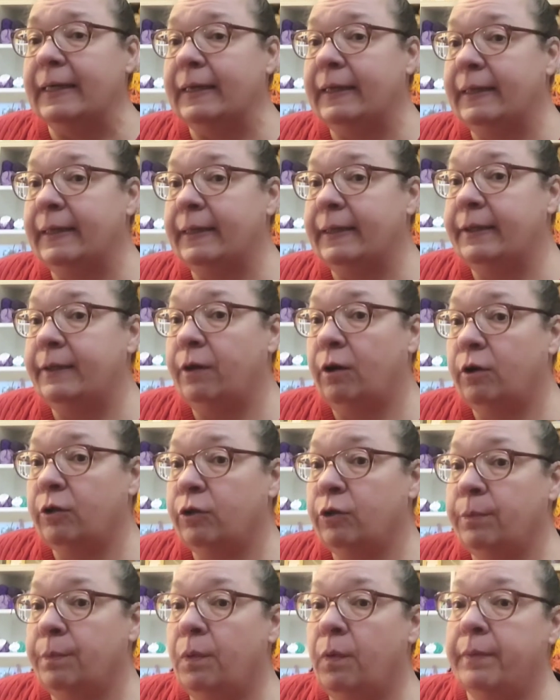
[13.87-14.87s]
I had a
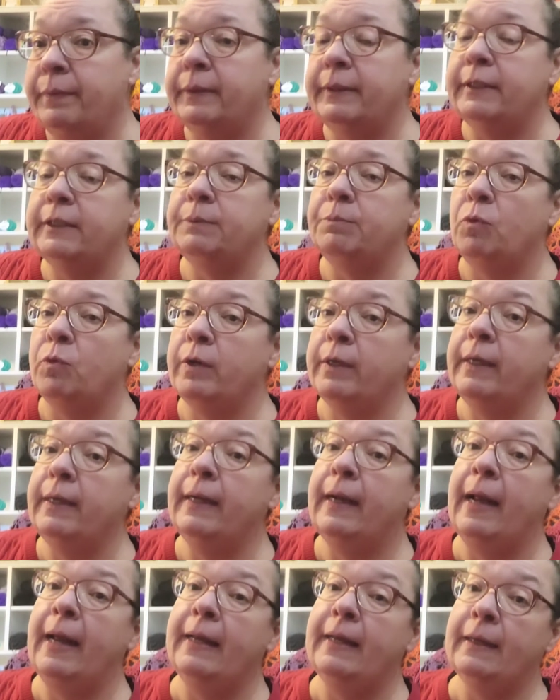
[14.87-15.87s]
doctor appointment this morning
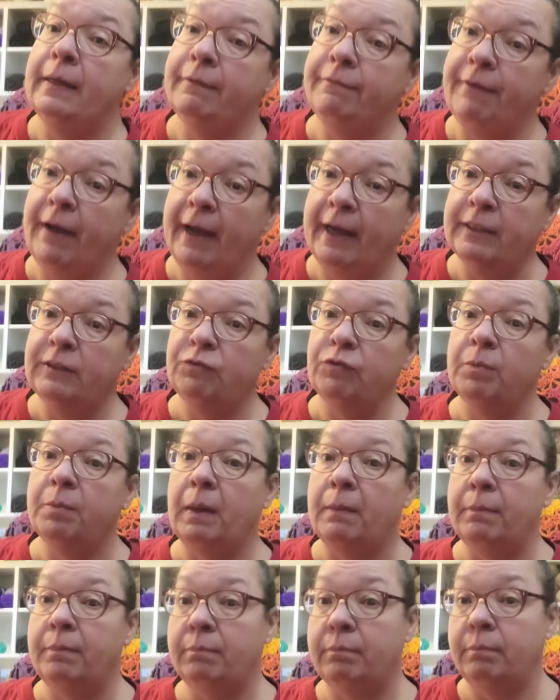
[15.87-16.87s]
and I had to fast for
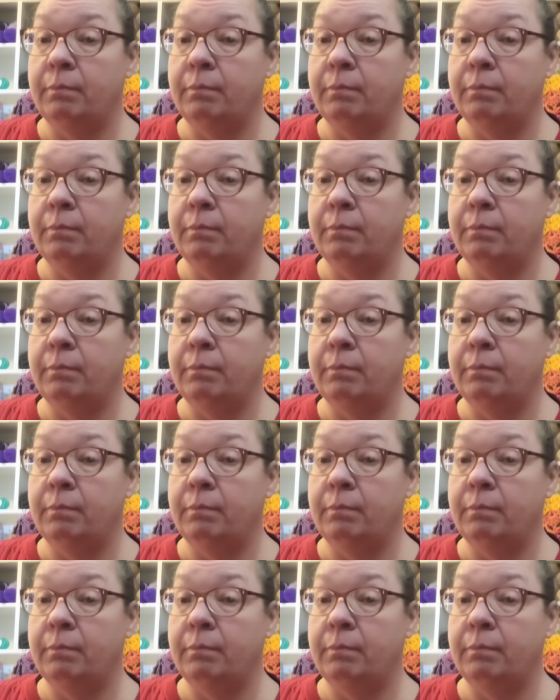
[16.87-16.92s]
my